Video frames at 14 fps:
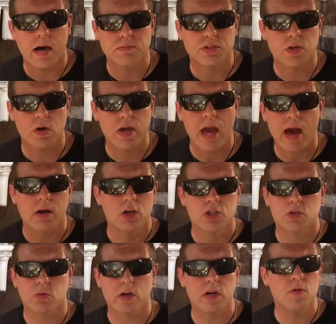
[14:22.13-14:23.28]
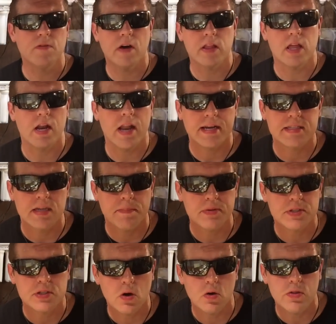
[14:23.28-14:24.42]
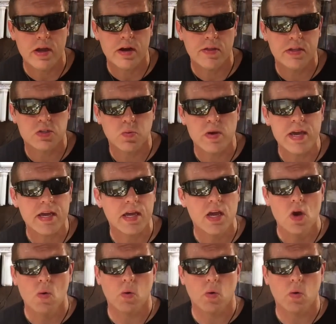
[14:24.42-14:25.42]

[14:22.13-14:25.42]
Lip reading: So we're gonna move on to the next episode there this week.